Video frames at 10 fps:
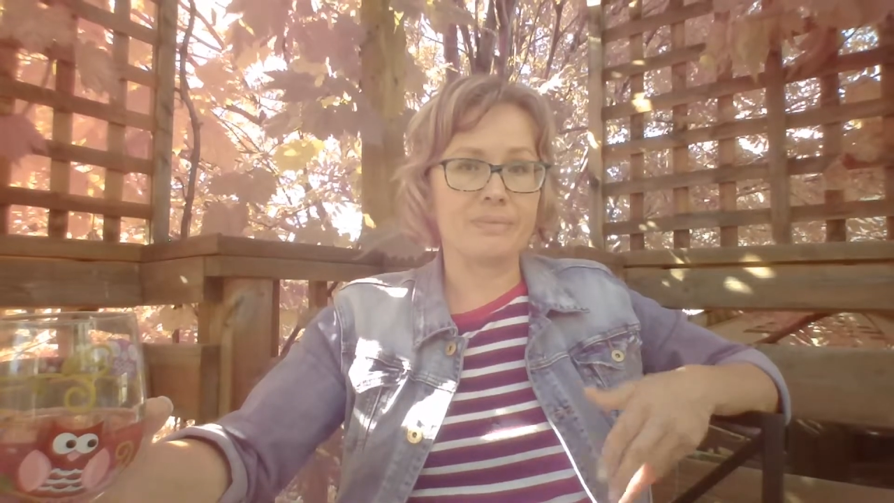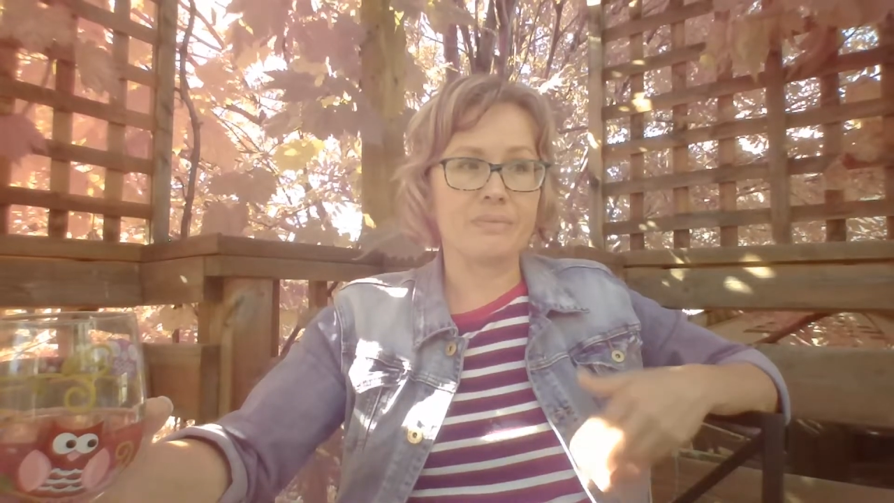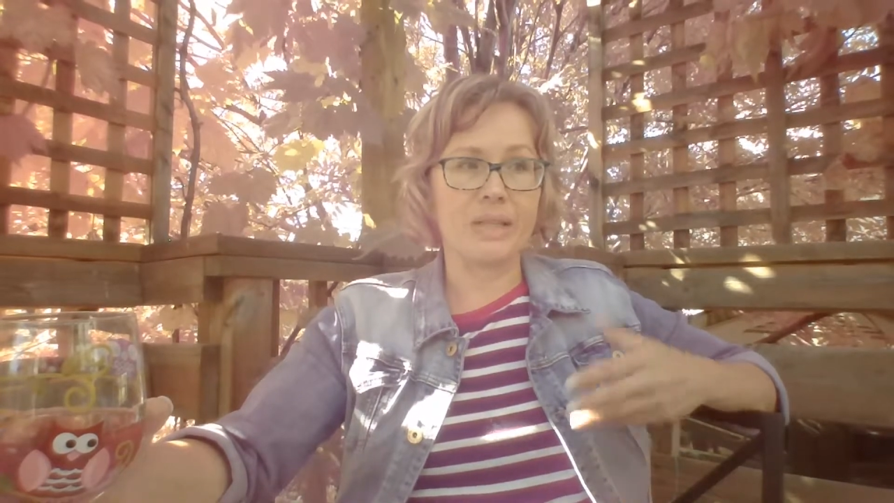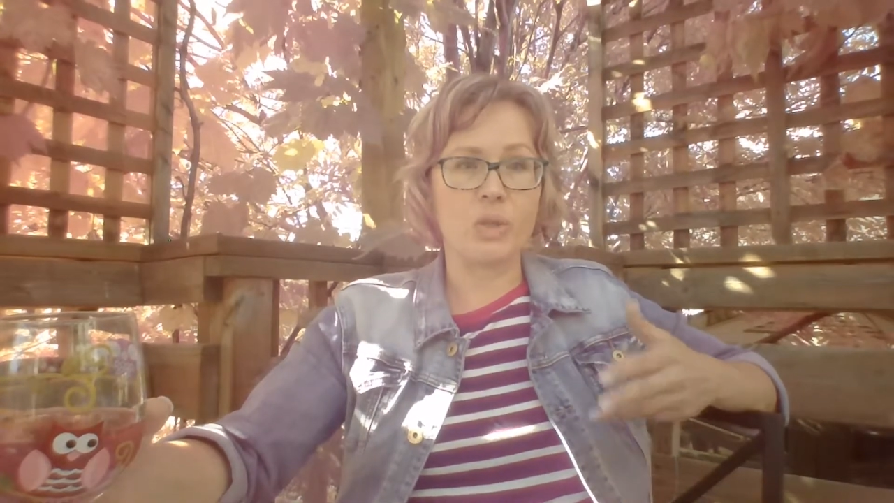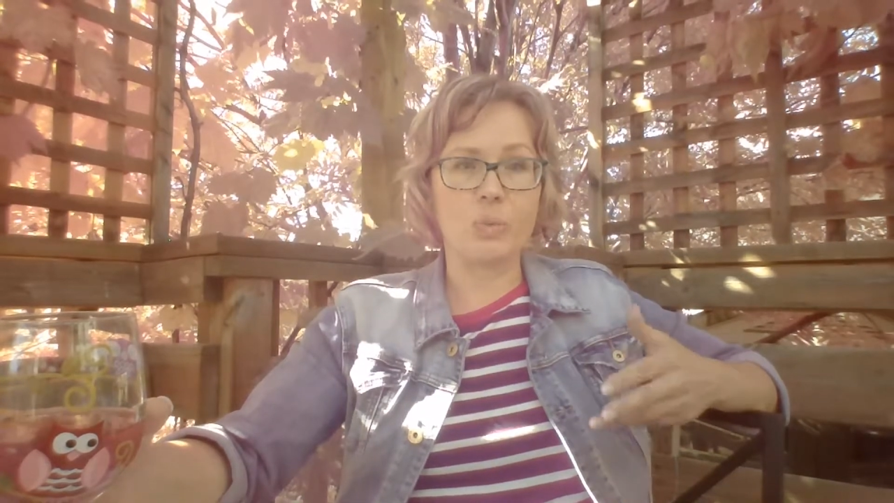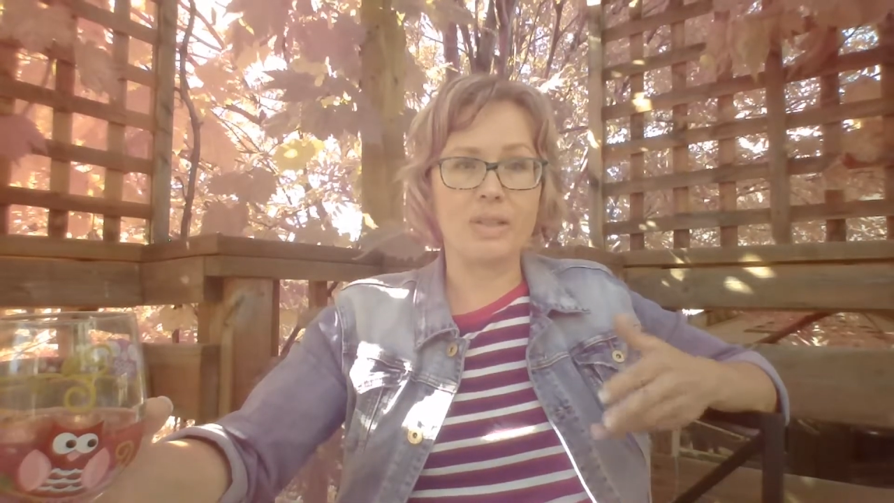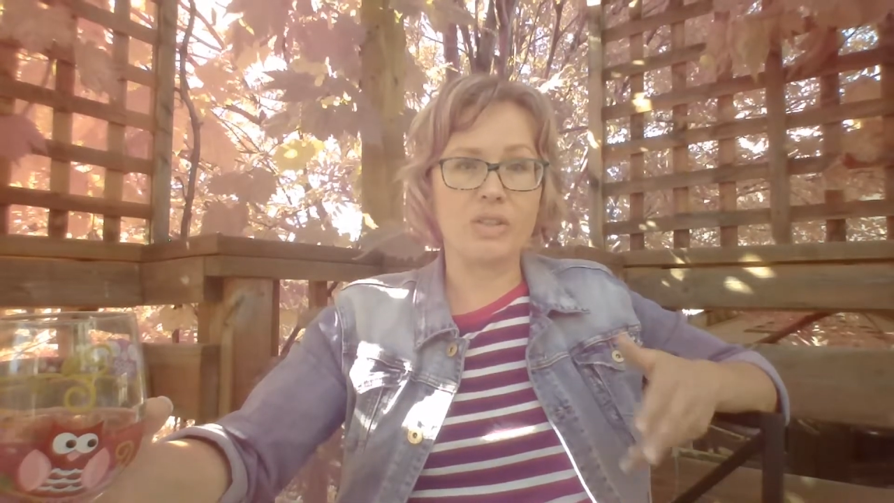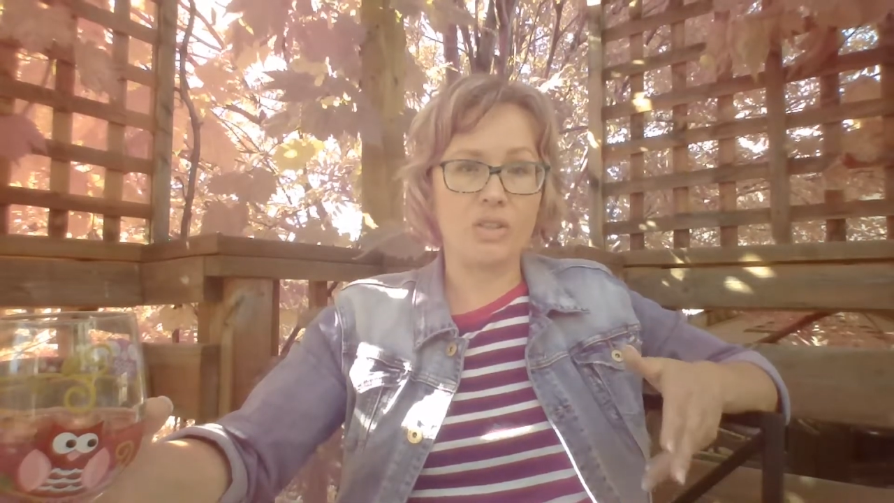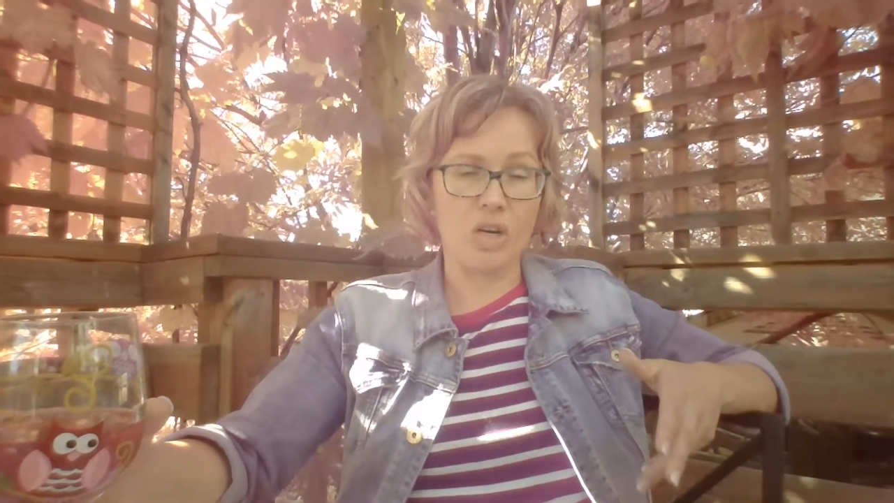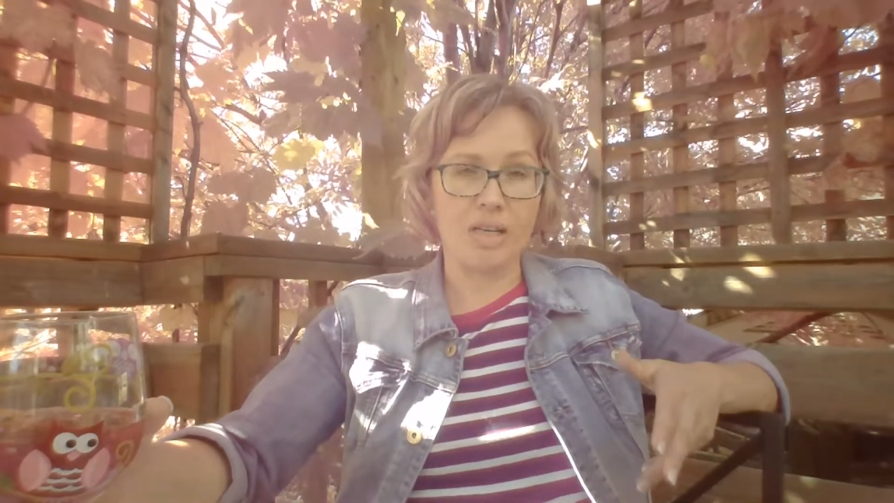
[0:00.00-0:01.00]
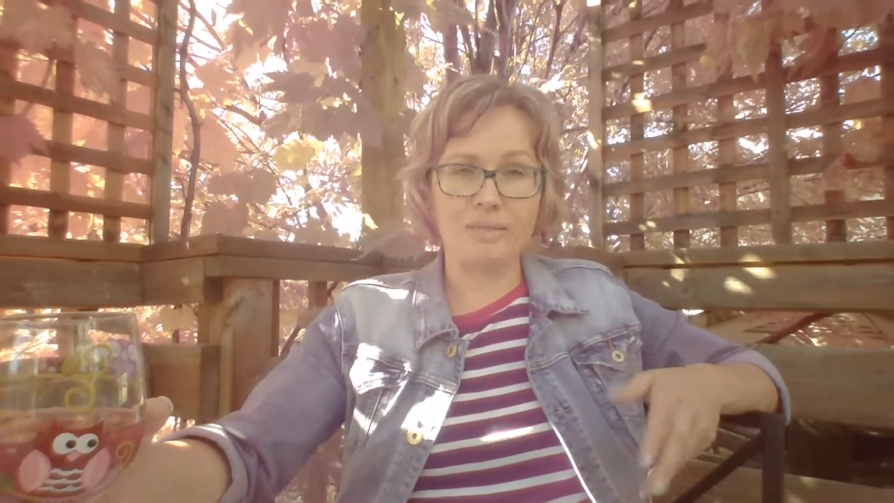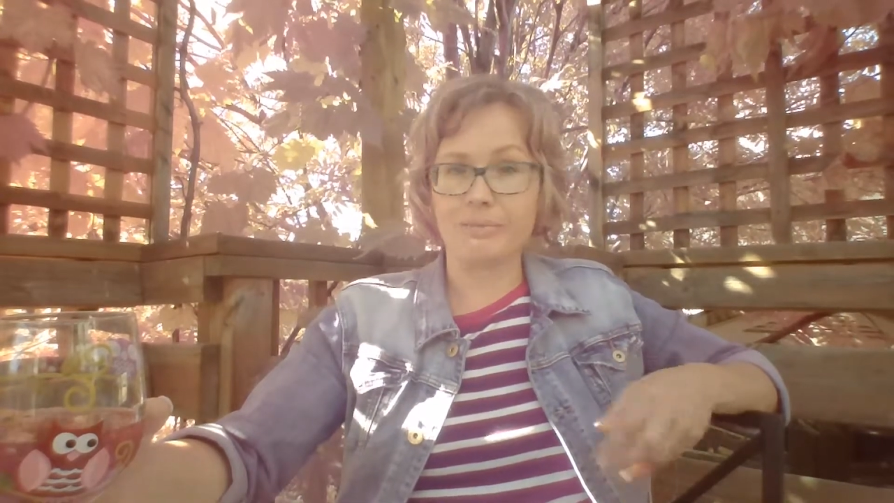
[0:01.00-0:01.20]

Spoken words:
My career gone,